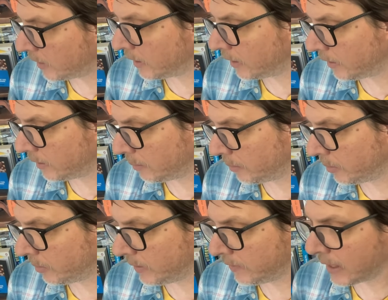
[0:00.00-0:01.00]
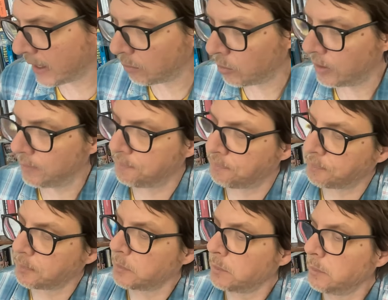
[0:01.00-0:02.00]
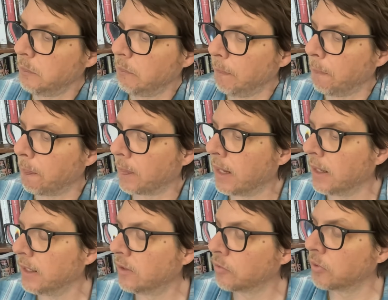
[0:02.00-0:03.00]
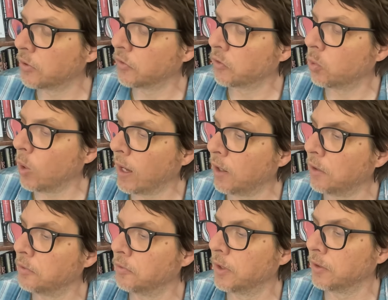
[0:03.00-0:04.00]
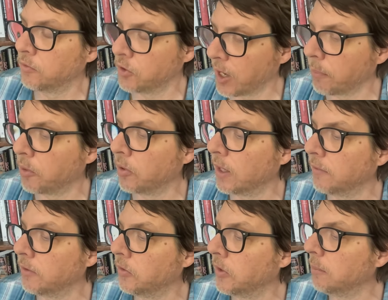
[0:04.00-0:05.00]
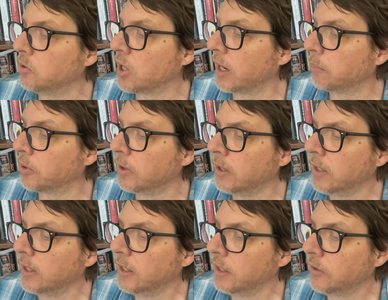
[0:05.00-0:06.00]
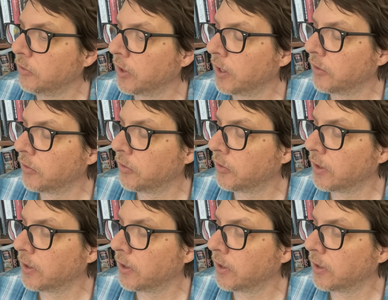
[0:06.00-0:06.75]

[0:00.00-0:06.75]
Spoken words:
and let me read that one. It's verse 12 of chapter 11, same chapter. He says,